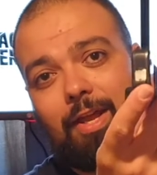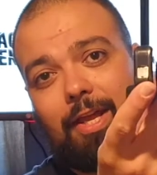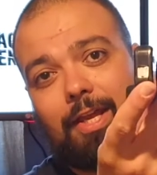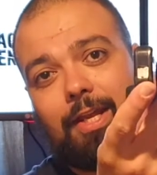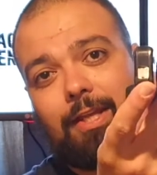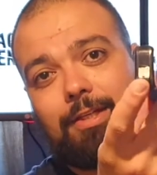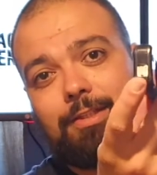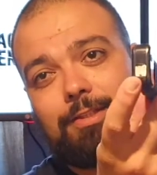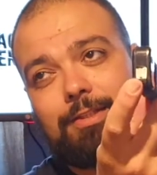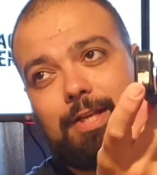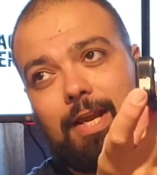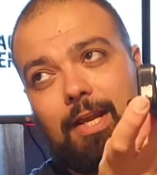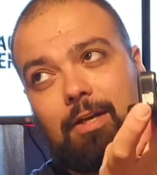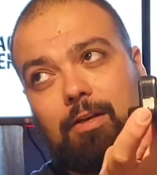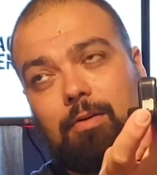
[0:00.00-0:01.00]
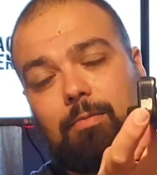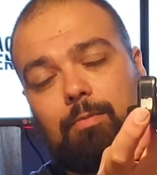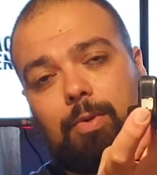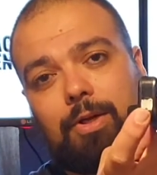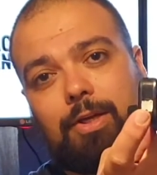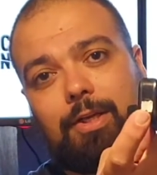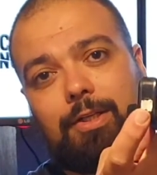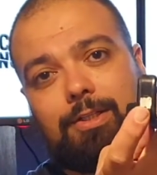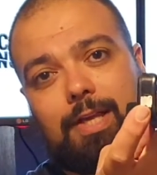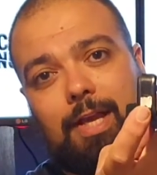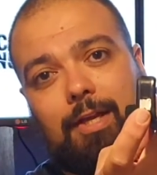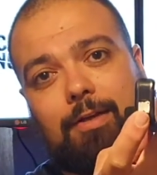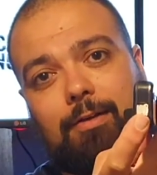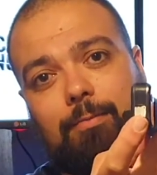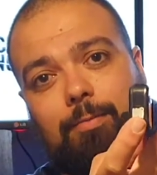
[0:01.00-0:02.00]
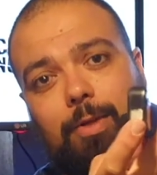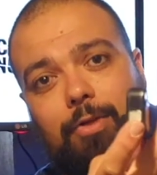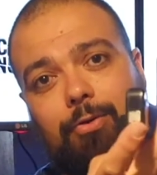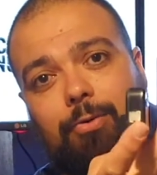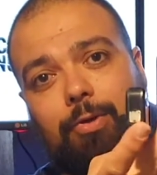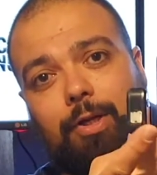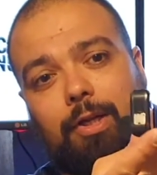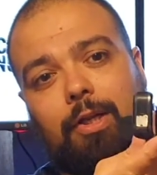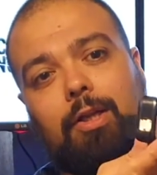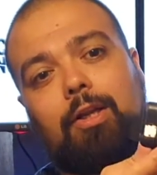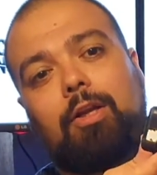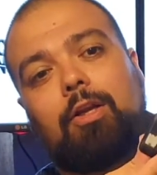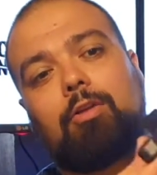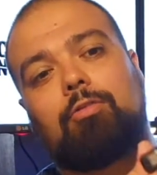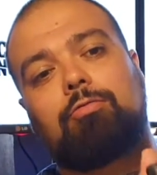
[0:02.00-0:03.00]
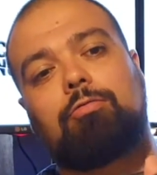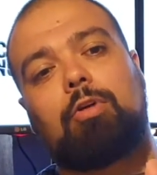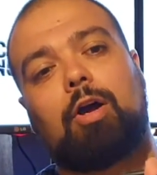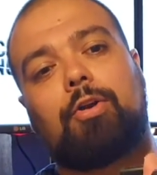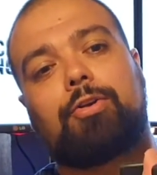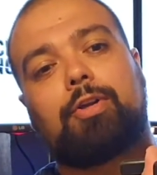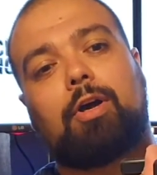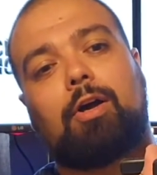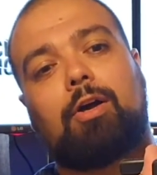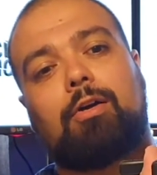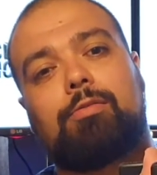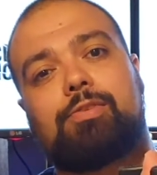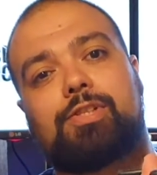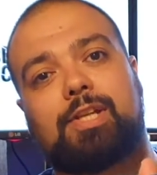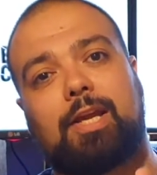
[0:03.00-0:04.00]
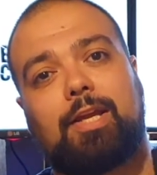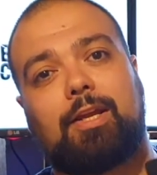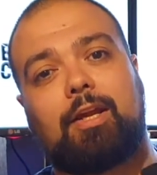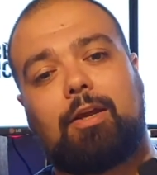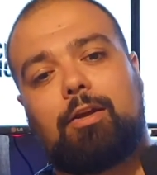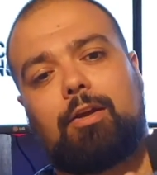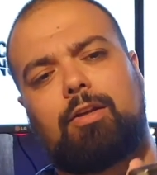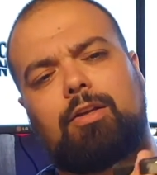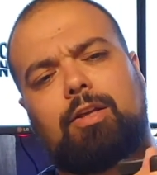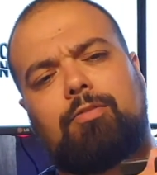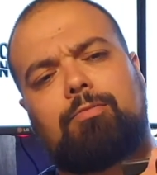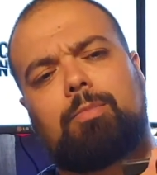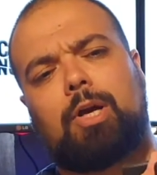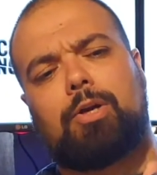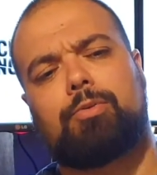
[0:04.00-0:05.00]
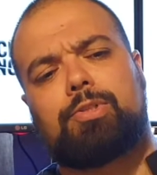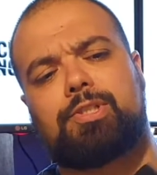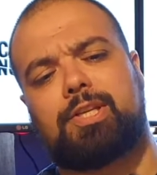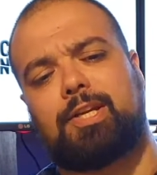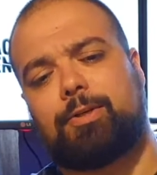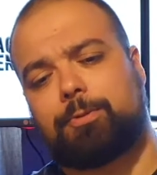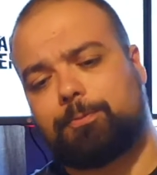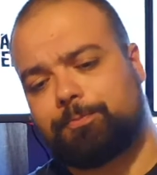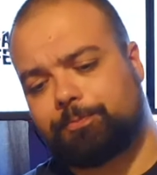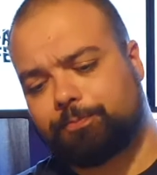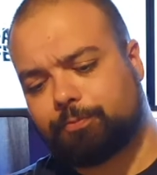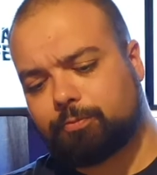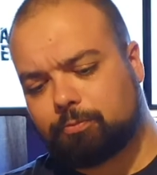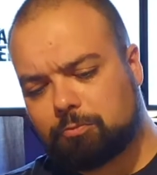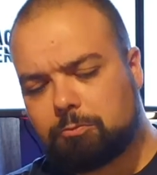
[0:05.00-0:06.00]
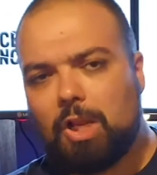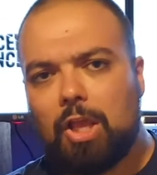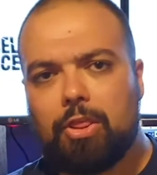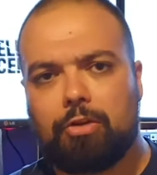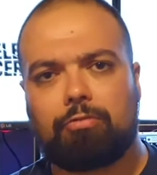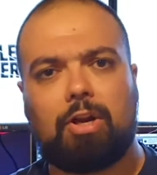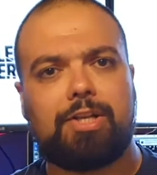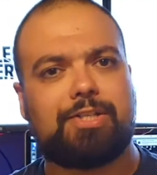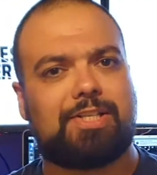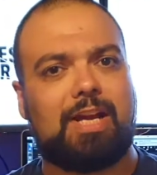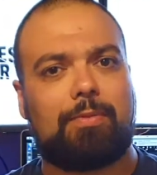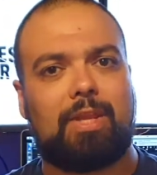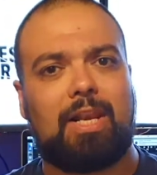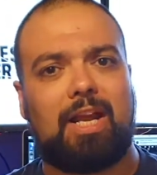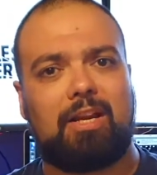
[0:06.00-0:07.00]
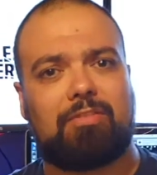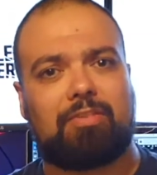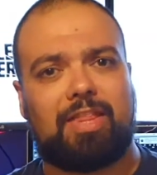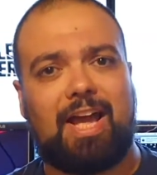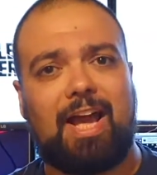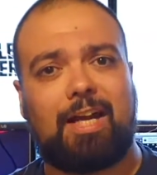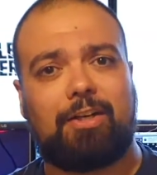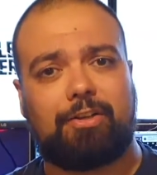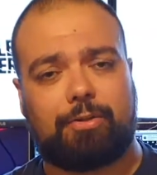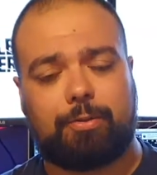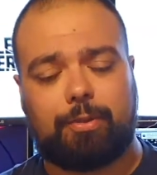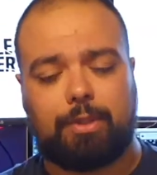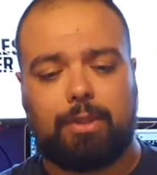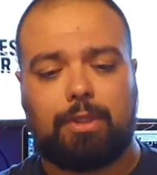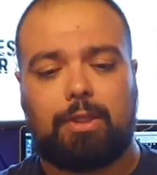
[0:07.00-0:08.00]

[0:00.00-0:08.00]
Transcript: a 10 by 10mm rod of mild steel that runs down the length of the handle.